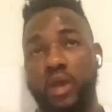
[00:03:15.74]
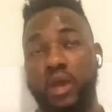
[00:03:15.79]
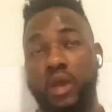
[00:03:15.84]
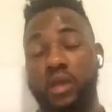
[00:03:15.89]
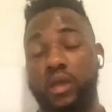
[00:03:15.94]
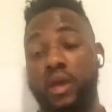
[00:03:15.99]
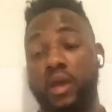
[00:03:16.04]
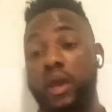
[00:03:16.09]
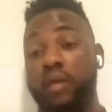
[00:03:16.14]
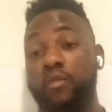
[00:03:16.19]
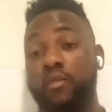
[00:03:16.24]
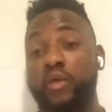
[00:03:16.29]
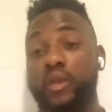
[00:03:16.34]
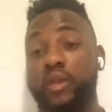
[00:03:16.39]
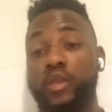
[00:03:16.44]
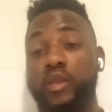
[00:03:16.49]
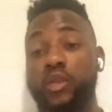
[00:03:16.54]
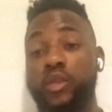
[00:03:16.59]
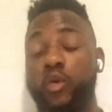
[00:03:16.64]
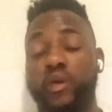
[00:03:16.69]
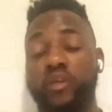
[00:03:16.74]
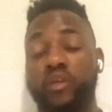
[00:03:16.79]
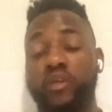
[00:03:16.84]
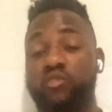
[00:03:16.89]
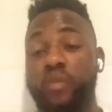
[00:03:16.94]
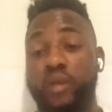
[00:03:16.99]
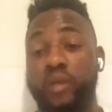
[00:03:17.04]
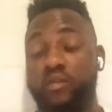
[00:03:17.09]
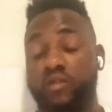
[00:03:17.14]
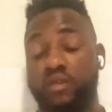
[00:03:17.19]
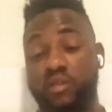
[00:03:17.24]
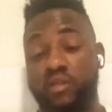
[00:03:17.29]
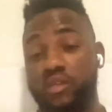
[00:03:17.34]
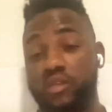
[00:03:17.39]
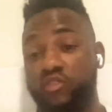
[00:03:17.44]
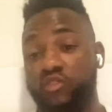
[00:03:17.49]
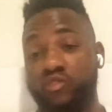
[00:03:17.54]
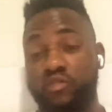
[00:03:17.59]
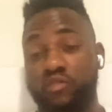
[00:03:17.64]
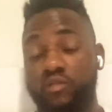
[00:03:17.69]
I, I really don't expect. And
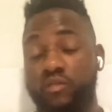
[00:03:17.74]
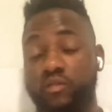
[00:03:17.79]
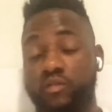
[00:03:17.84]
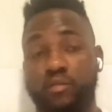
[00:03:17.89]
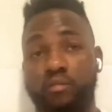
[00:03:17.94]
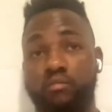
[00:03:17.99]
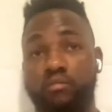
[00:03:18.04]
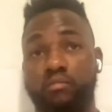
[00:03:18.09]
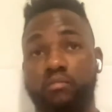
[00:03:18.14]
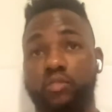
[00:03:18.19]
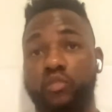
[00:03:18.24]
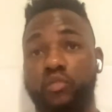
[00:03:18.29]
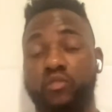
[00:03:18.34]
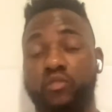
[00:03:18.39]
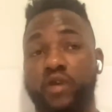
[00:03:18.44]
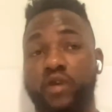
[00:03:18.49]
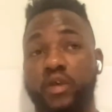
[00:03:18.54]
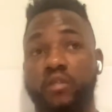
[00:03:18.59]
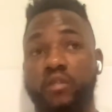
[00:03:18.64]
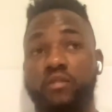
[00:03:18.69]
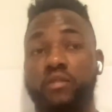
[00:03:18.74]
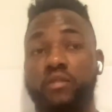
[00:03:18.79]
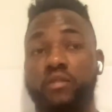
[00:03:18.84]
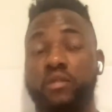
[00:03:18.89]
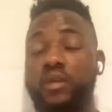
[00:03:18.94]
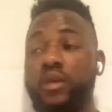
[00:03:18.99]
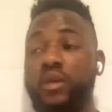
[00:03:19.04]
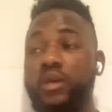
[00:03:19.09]
these both fights